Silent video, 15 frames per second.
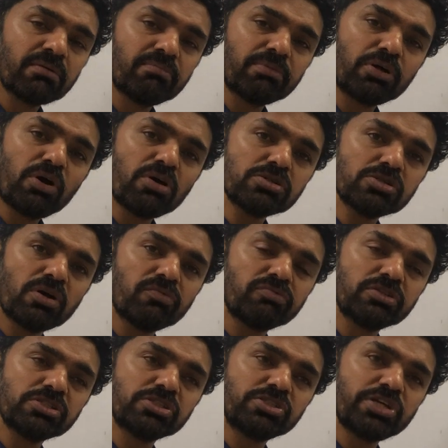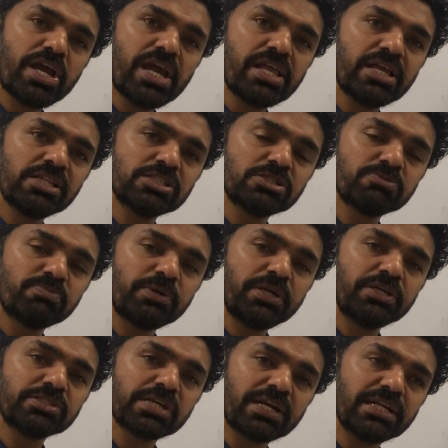Because of this change in
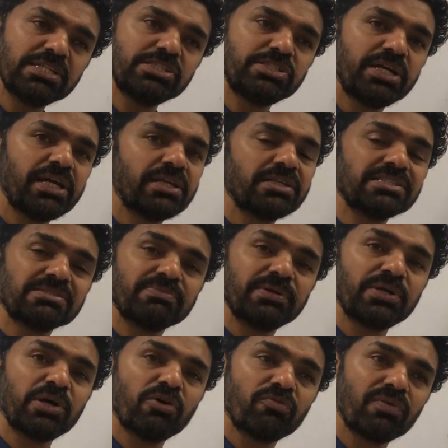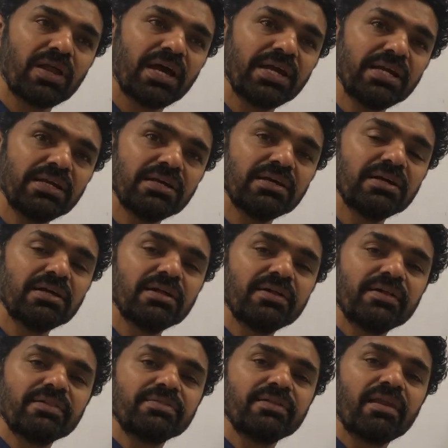speed, sudden change in speed of light,
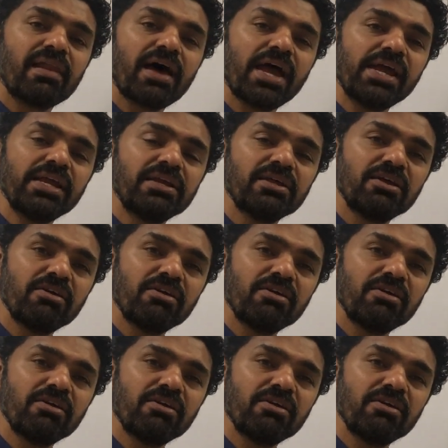the light